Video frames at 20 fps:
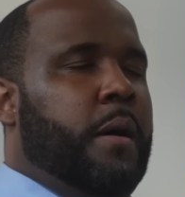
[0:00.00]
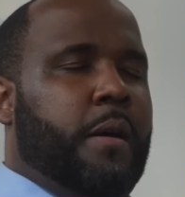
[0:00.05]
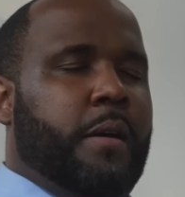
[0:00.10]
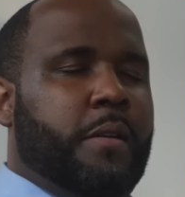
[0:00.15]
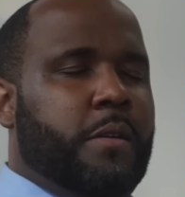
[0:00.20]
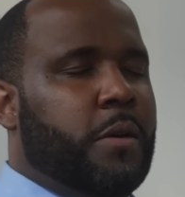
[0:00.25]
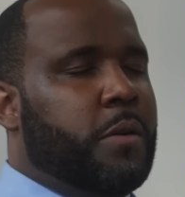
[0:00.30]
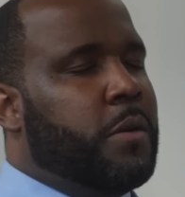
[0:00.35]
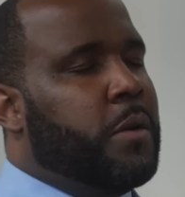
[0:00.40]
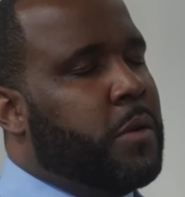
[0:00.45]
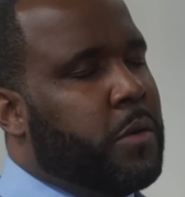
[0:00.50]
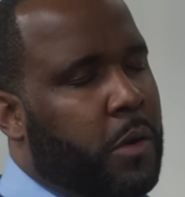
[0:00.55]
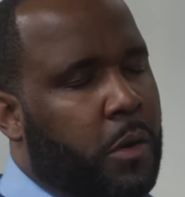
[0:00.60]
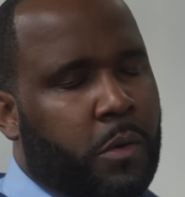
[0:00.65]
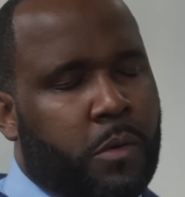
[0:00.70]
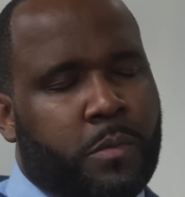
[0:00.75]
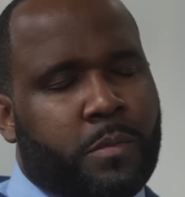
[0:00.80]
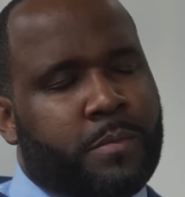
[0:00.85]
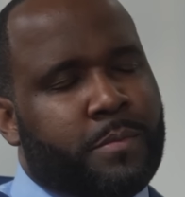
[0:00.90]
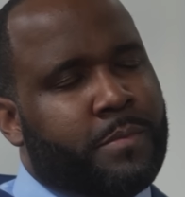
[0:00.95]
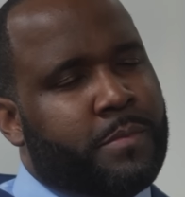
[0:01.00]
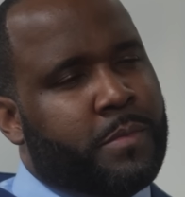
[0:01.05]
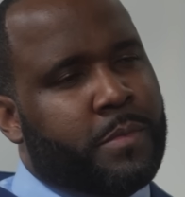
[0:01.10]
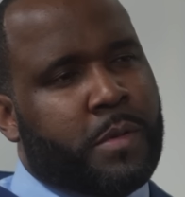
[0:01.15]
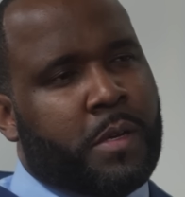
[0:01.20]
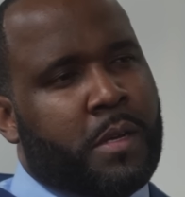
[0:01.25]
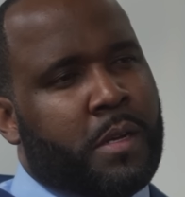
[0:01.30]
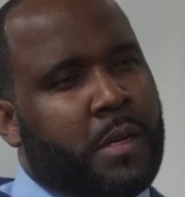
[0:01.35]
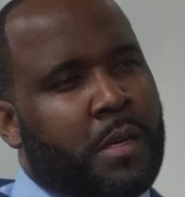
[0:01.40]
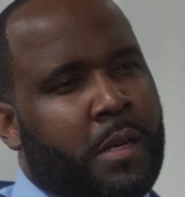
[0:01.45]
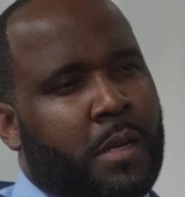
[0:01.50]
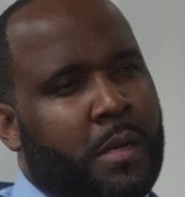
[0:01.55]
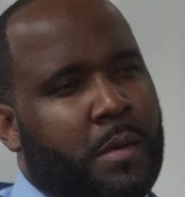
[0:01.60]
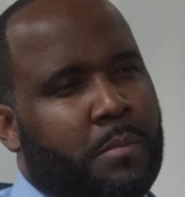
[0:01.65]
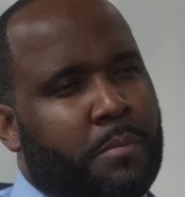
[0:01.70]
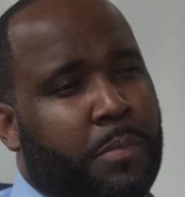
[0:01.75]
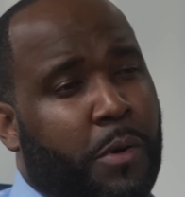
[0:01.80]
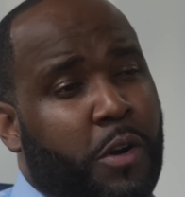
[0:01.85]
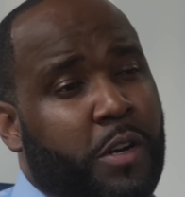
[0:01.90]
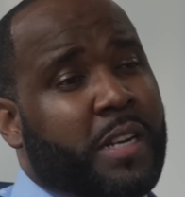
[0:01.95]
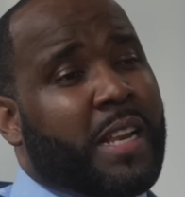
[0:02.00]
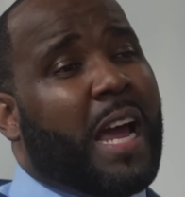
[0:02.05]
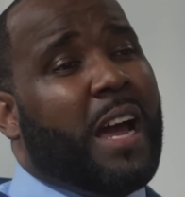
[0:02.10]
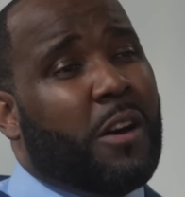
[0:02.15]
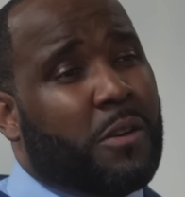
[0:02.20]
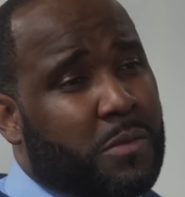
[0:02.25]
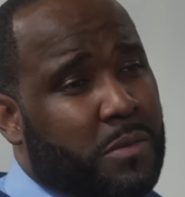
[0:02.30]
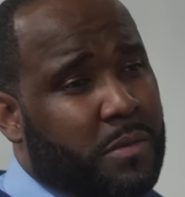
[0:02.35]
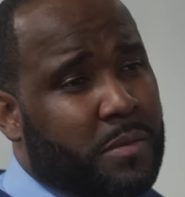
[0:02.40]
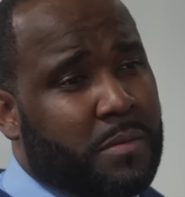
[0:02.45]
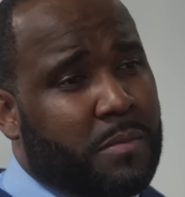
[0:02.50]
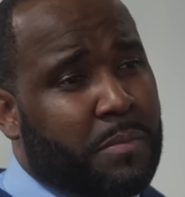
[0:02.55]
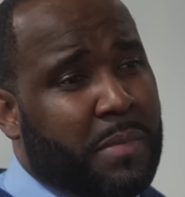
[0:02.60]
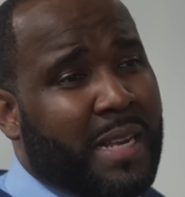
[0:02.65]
No. Burnt out,